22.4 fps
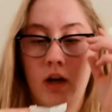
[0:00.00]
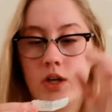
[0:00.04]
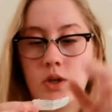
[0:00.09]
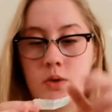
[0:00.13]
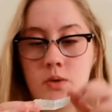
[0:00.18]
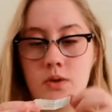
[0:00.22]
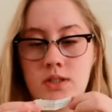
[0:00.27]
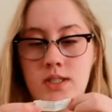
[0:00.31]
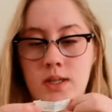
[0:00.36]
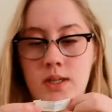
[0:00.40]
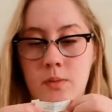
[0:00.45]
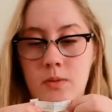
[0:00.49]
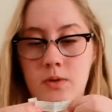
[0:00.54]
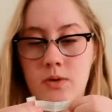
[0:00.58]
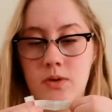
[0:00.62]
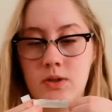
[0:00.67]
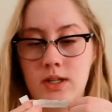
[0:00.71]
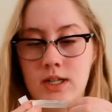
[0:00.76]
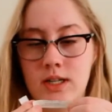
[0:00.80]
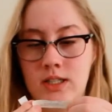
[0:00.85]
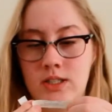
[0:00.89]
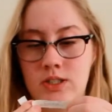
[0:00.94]
You will
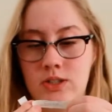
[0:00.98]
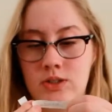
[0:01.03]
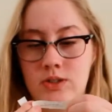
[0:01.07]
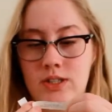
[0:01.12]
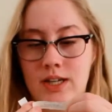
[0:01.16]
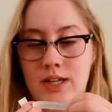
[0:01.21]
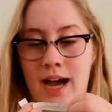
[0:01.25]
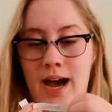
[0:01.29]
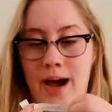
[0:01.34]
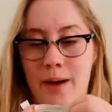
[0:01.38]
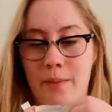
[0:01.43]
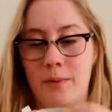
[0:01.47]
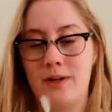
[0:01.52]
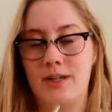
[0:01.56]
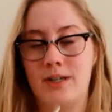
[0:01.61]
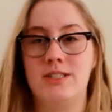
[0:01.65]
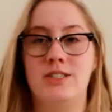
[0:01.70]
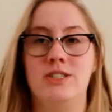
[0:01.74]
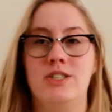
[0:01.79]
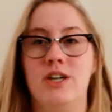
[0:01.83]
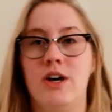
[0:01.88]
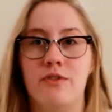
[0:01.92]
stumble into the
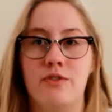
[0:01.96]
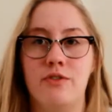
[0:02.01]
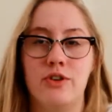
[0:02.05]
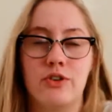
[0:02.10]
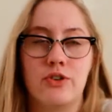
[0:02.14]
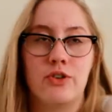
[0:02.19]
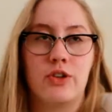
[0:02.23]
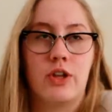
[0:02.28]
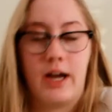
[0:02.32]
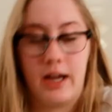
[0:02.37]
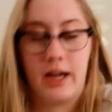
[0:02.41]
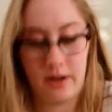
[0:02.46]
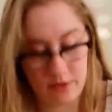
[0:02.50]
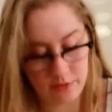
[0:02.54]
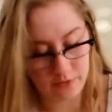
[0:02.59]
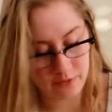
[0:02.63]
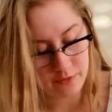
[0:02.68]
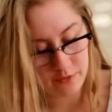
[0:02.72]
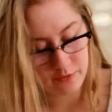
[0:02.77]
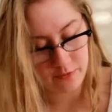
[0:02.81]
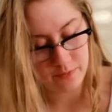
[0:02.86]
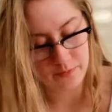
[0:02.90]
happiness of your life.